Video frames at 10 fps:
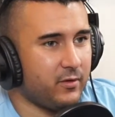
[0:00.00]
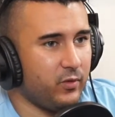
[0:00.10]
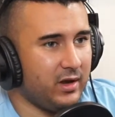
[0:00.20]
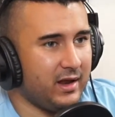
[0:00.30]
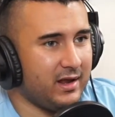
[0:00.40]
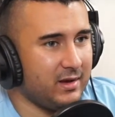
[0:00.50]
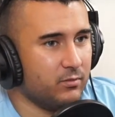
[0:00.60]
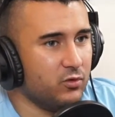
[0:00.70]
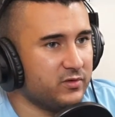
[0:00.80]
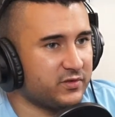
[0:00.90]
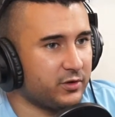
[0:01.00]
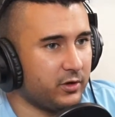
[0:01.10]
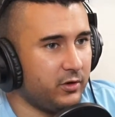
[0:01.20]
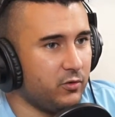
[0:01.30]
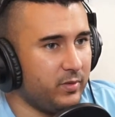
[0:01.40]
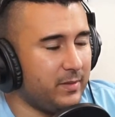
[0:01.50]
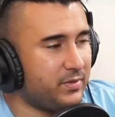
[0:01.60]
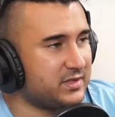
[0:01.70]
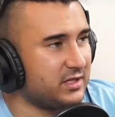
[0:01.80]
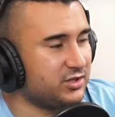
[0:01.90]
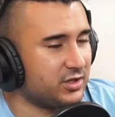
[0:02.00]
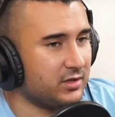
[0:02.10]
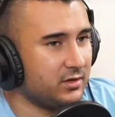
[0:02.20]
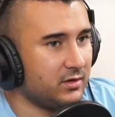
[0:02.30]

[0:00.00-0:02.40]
make really any moves for the QB position.